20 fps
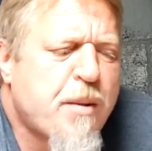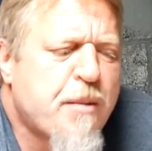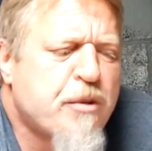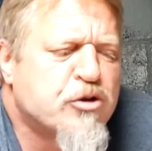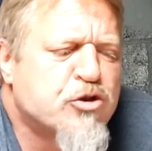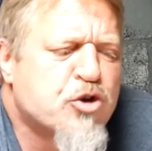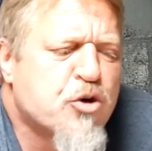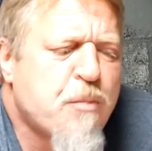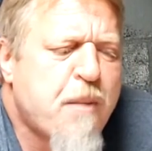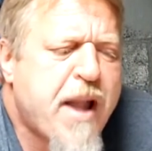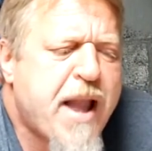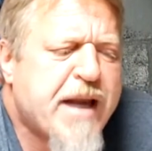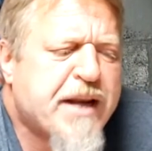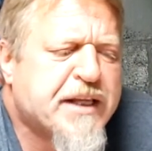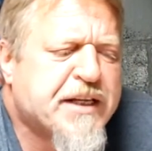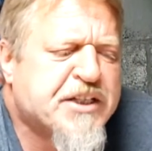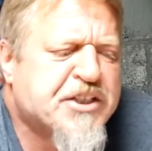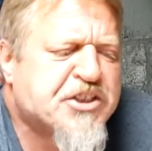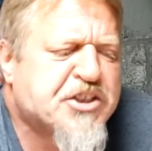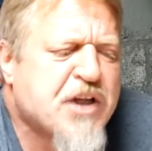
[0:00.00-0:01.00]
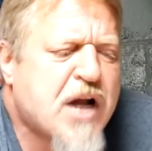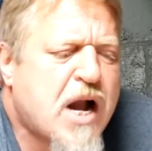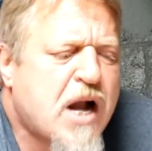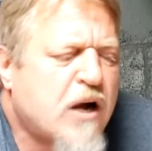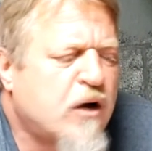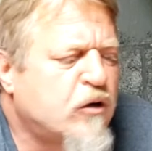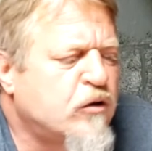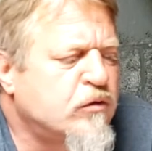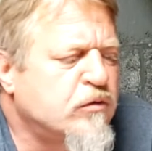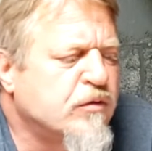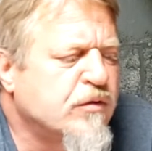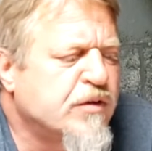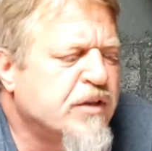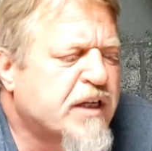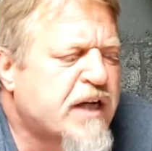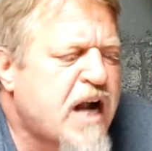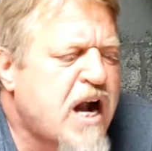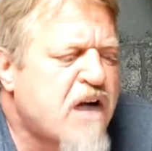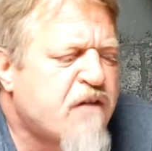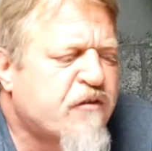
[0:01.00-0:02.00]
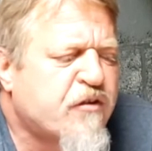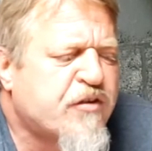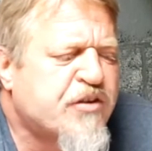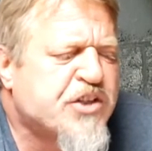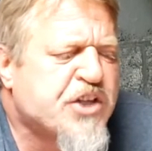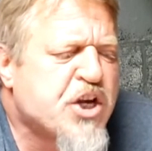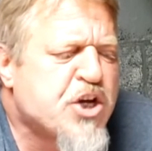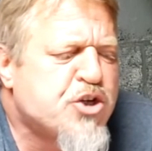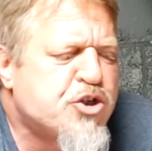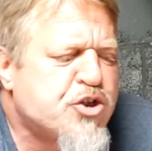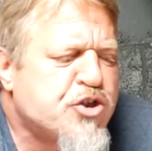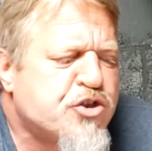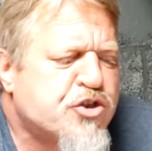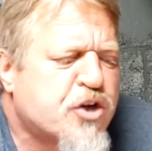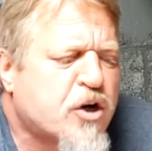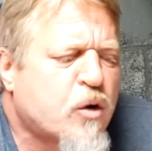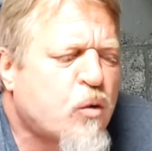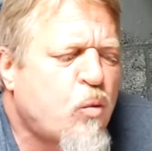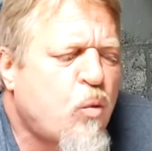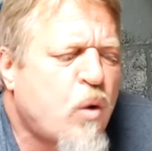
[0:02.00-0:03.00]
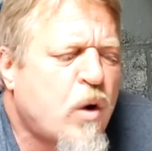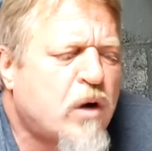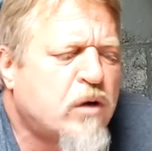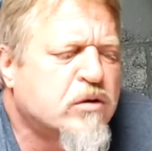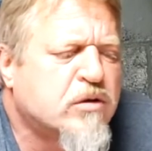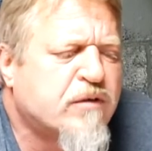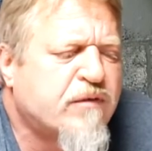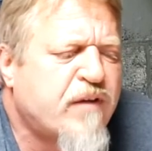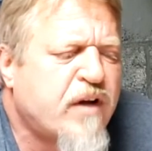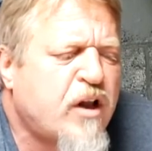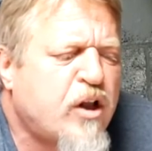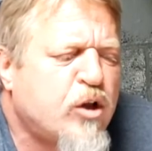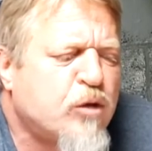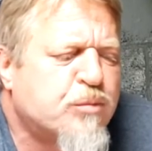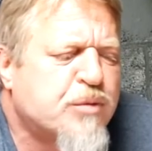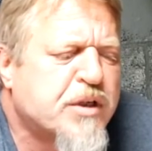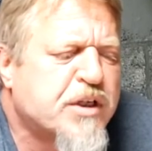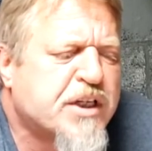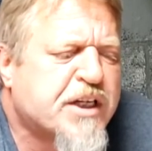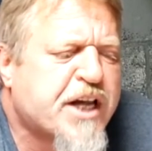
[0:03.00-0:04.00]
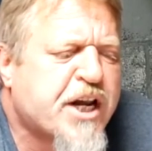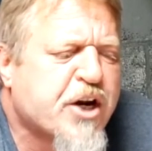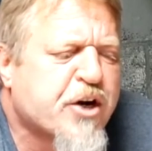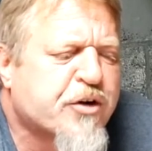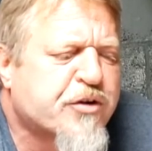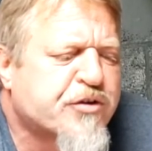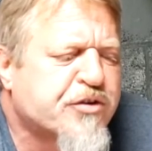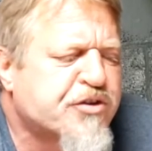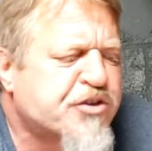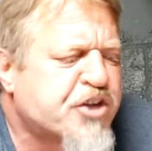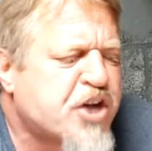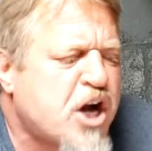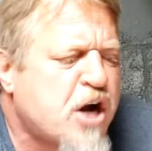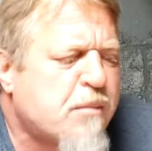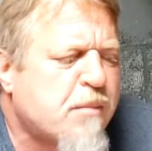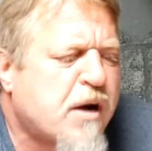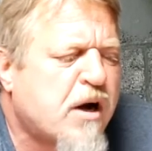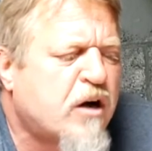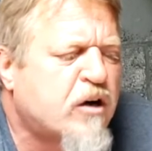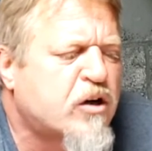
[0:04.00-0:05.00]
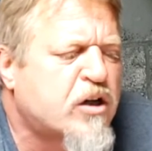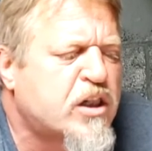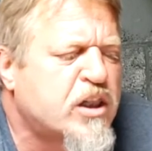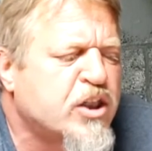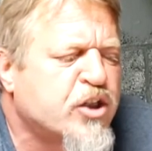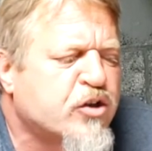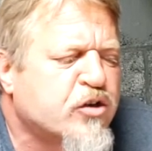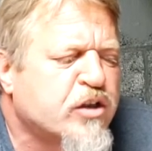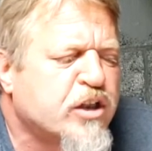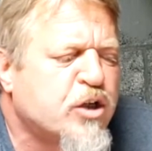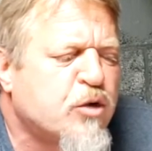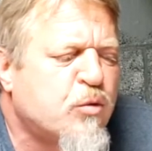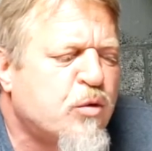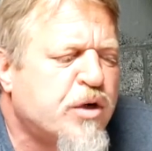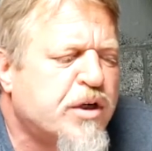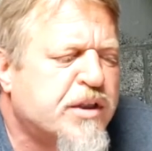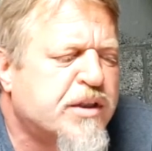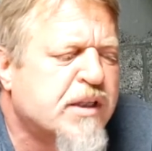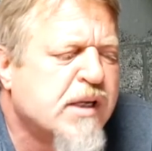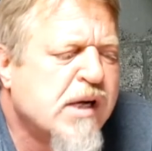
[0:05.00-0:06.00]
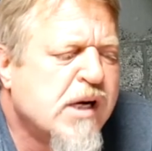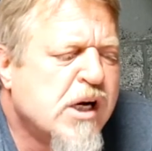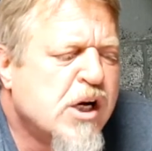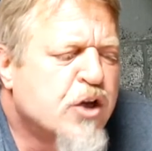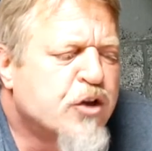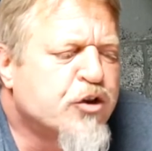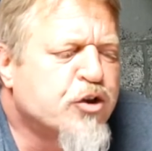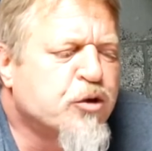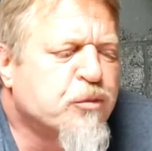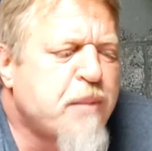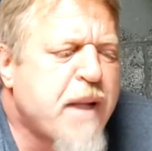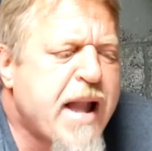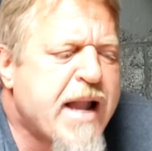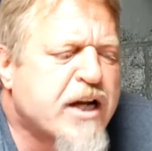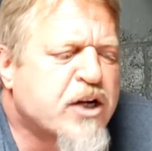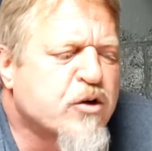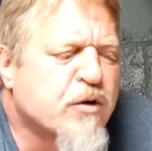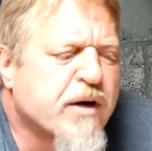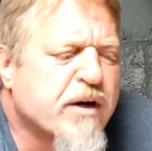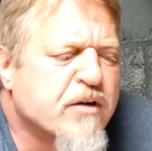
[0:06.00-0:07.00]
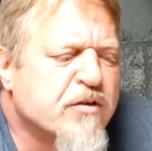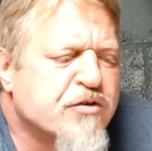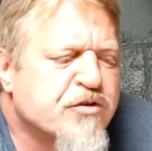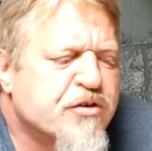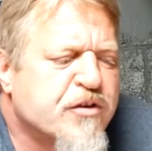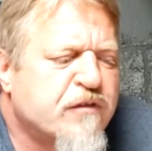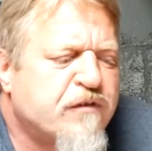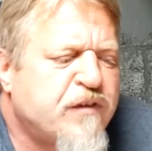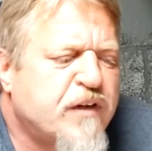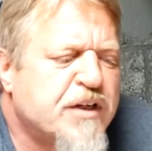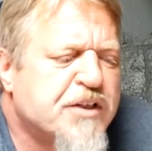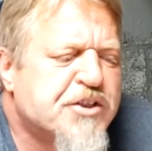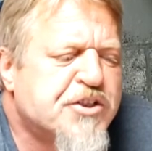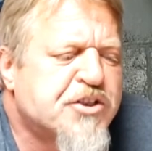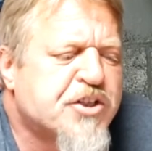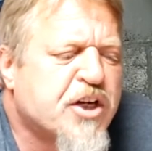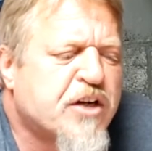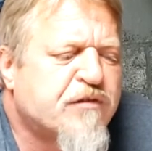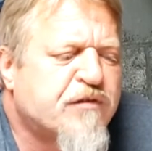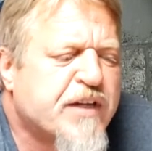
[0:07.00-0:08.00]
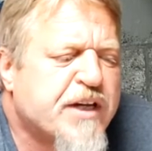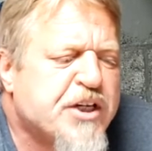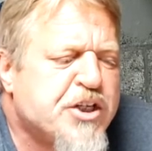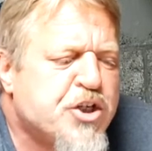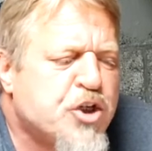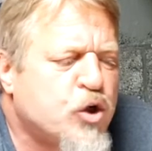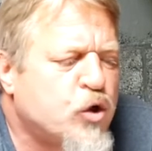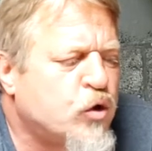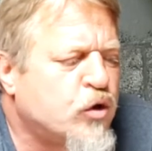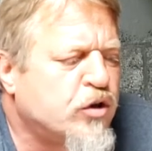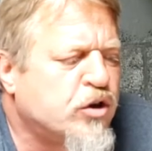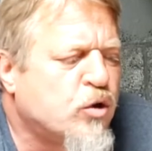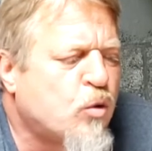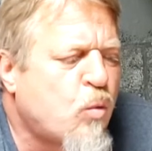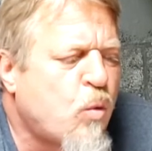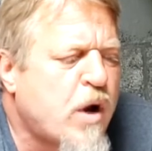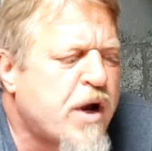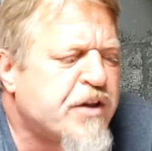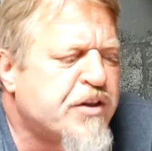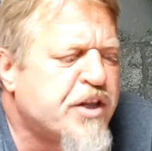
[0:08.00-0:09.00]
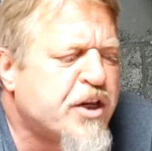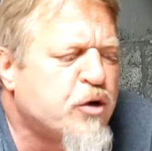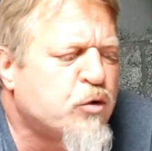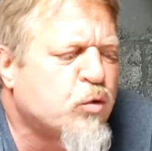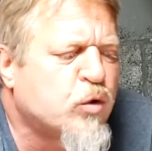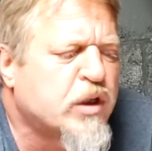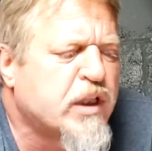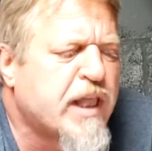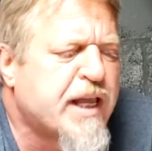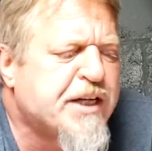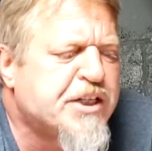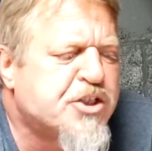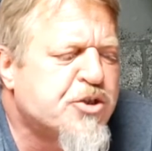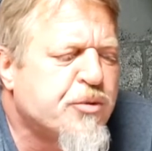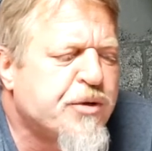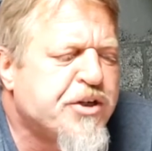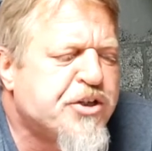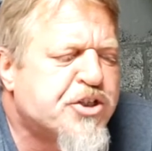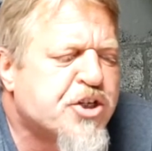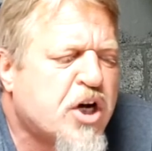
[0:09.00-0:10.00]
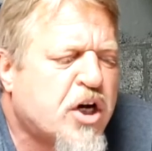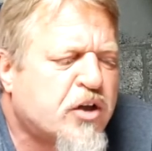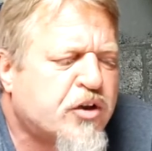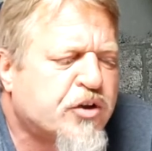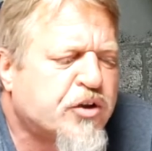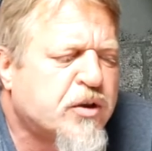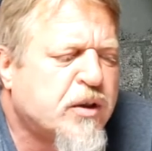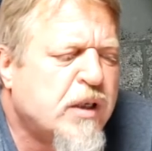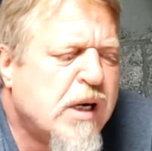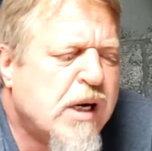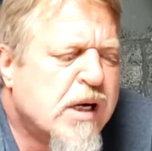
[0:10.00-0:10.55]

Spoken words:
dramatic style, the conversations are well developed and the characters come out clearly with their backgrounds, the fun stuff they do, and the way they relate to each other.